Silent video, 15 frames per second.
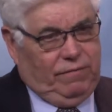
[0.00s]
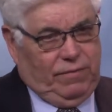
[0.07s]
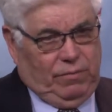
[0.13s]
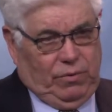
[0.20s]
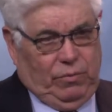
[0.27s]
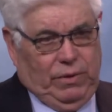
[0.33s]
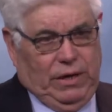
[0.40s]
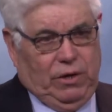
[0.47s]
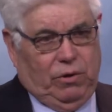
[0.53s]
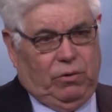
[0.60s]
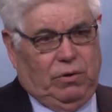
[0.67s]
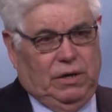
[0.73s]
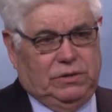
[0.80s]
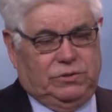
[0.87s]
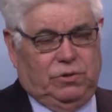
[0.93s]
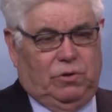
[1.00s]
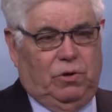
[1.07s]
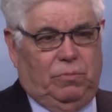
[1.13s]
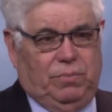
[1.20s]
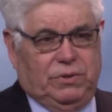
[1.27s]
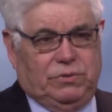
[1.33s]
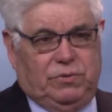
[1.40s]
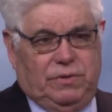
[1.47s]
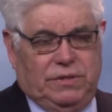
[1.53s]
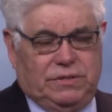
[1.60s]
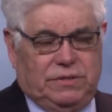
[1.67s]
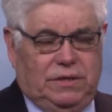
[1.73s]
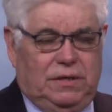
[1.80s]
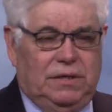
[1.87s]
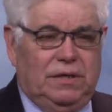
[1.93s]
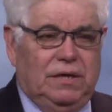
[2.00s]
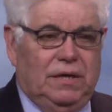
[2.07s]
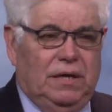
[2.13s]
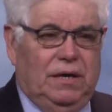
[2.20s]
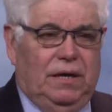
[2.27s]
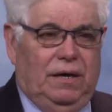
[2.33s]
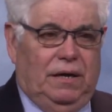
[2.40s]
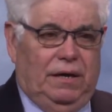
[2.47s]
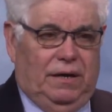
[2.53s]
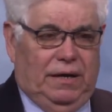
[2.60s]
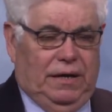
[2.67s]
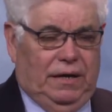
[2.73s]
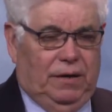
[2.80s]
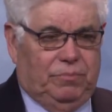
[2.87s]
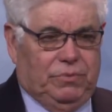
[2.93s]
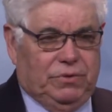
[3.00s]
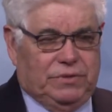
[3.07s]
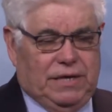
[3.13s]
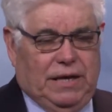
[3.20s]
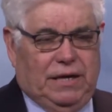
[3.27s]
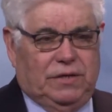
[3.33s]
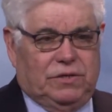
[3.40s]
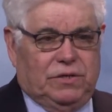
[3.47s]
from Laredo across to Corpus Christi uh, and up to San